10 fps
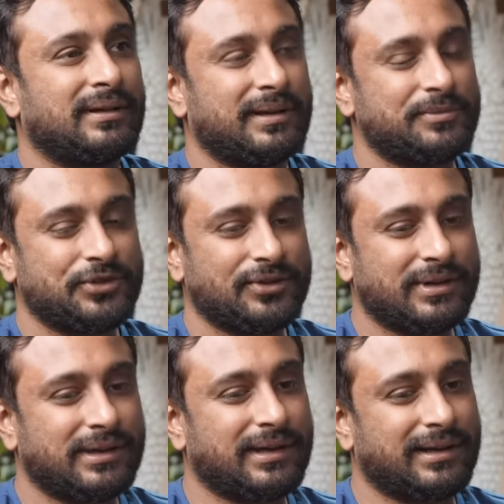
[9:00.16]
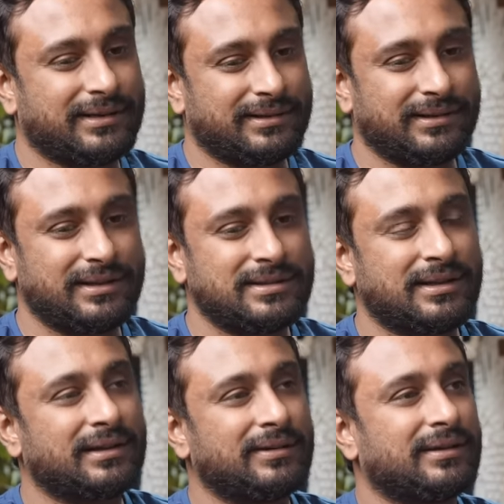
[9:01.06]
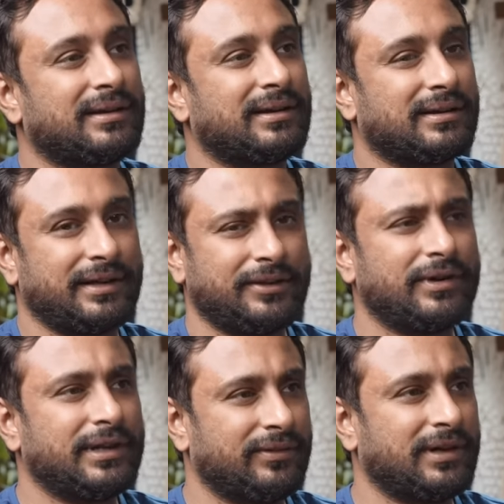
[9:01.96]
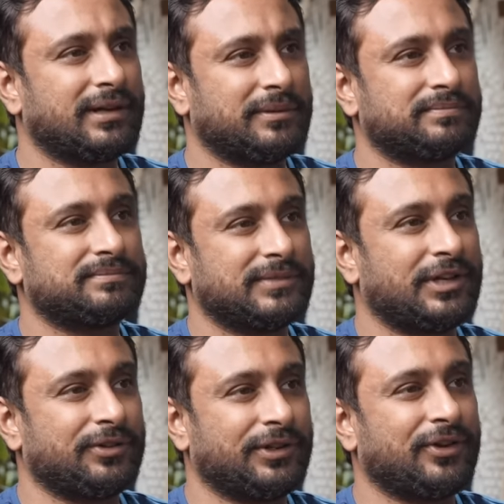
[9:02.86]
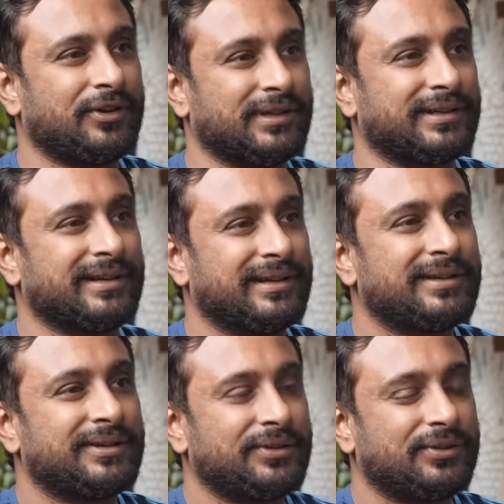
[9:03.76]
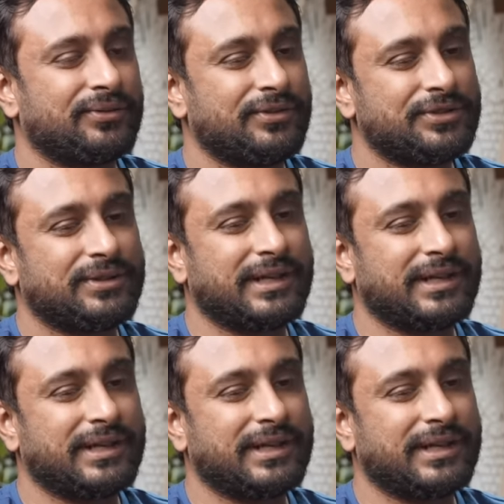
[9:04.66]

I'm sure uh, there's another uh, T20 World Cup around the corner. So we should